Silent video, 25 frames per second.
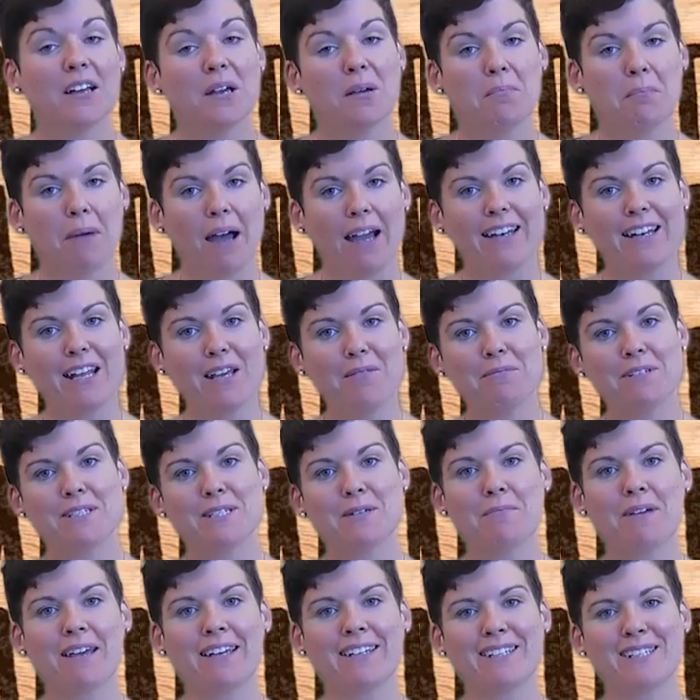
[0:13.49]
My name is
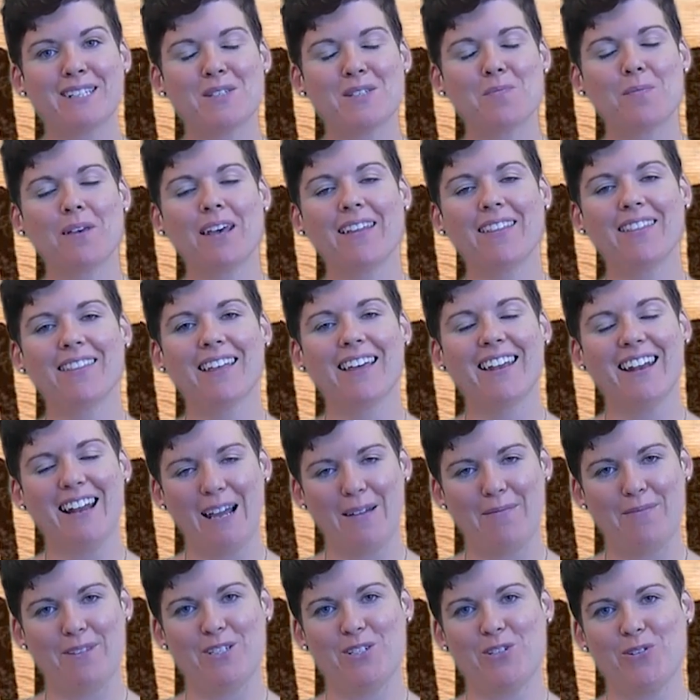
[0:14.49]
Amanda Smith and
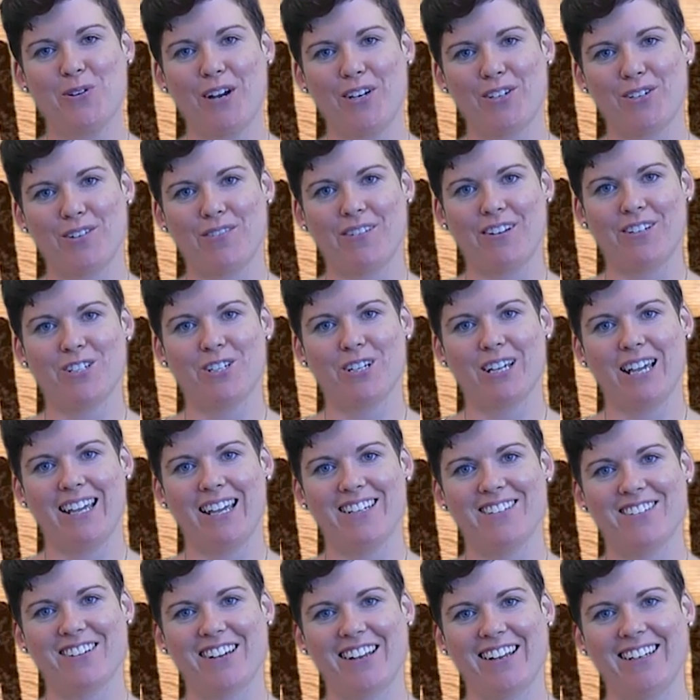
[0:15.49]
I'm the Director of
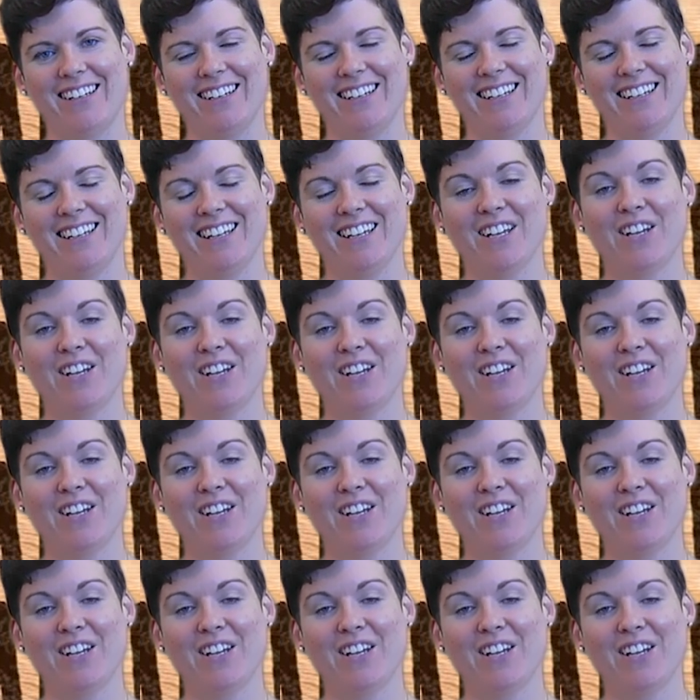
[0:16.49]
Education.